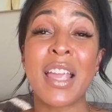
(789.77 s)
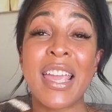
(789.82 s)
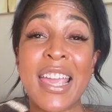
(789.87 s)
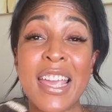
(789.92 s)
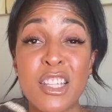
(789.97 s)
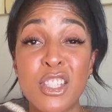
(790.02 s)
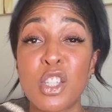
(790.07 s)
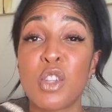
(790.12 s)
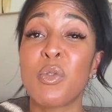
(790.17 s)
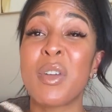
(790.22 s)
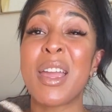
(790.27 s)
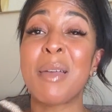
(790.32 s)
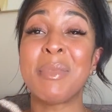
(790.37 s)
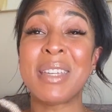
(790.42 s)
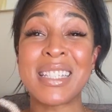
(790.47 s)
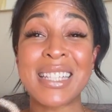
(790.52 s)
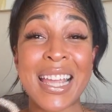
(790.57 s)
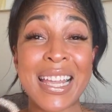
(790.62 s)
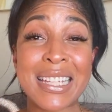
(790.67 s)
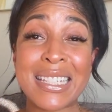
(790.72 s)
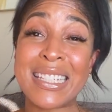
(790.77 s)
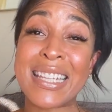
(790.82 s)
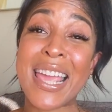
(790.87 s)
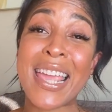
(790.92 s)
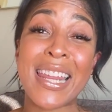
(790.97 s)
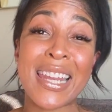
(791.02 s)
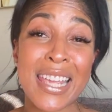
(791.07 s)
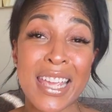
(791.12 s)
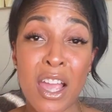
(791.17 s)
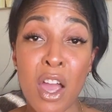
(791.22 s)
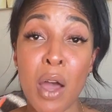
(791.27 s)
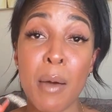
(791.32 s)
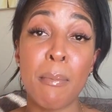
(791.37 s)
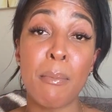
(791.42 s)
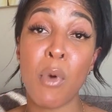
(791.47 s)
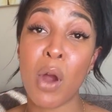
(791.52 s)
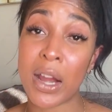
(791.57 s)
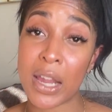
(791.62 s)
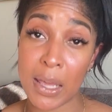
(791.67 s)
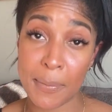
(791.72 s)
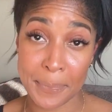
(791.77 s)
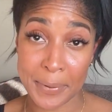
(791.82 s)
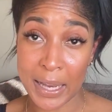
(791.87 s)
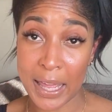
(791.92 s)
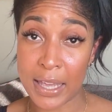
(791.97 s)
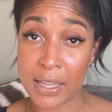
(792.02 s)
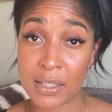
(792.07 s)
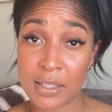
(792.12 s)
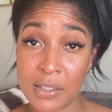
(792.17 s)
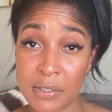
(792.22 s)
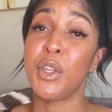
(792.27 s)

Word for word: Instagram is a dating marketplace.